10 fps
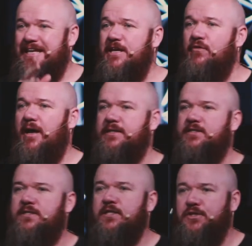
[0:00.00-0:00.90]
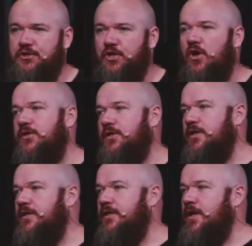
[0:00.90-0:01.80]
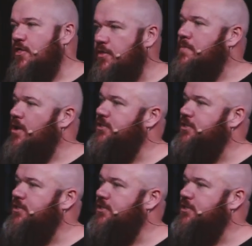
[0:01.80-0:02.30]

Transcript: he writes, John, the